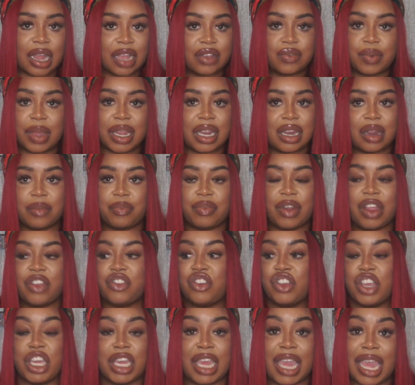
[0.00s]
That's where the
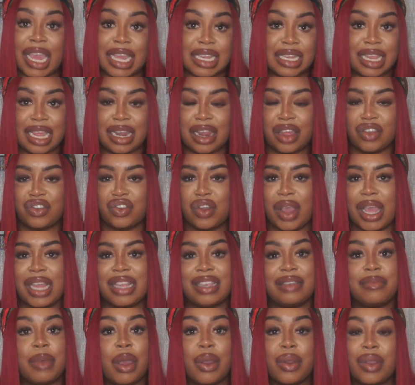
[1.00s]
depression kicked in. I
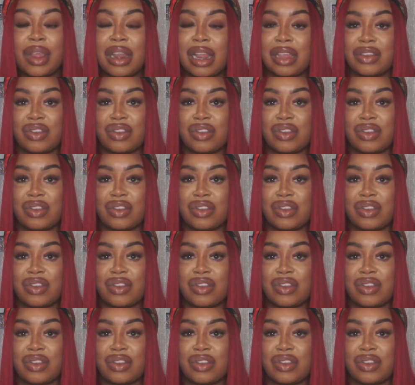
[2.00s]
started smoking,